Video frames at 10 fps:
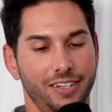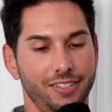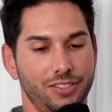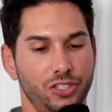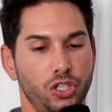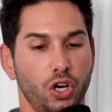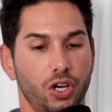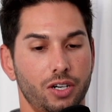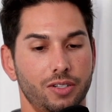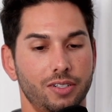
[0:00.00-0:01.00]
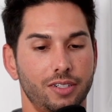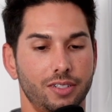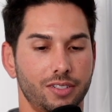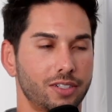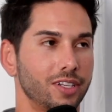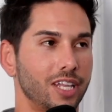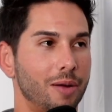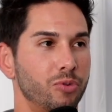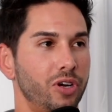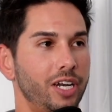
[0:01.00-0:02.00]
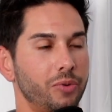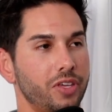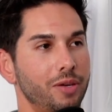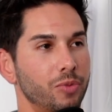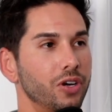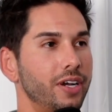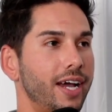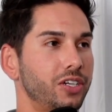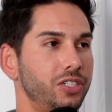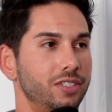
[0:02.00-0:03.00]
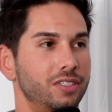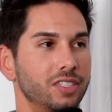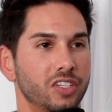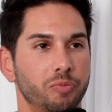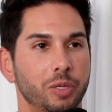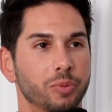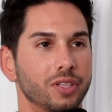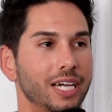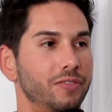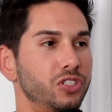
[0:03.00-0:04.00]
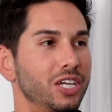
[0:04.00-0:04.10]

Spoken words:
didn't start collaborating with Kim Kardashian to give people life-changing